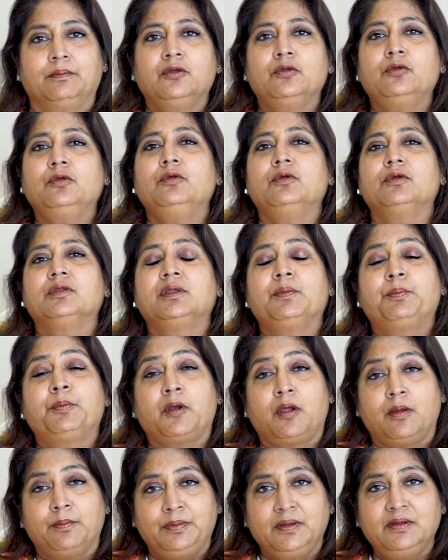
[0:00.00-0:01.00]
You know, the
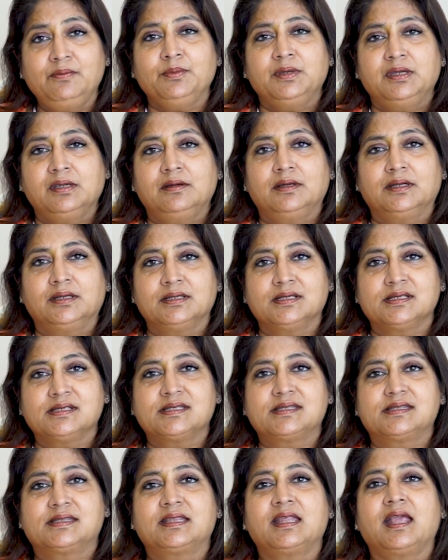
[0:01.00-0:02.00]
problem here
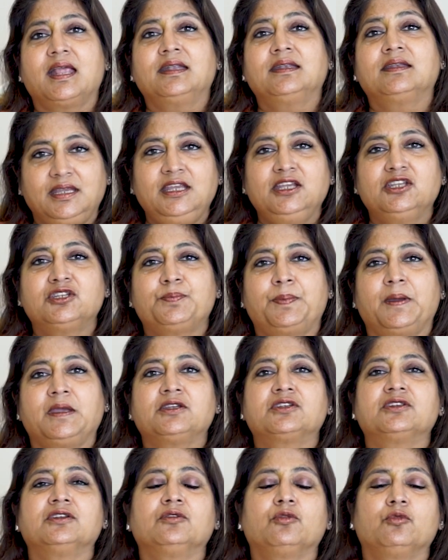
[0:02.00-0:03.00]
is that each
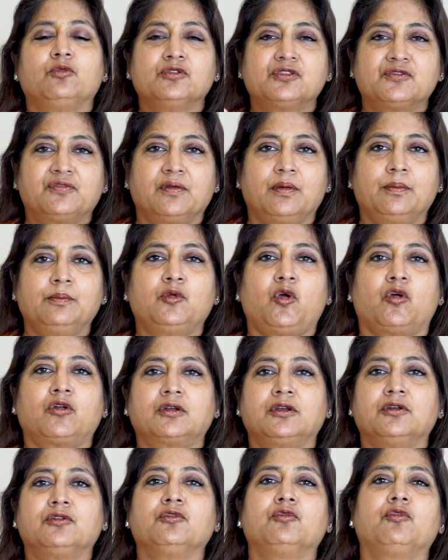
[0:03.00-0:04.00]
patient goes from
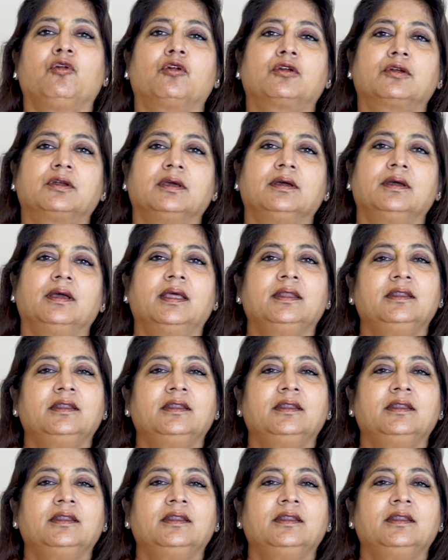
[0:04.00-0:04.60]
doctor to doctor,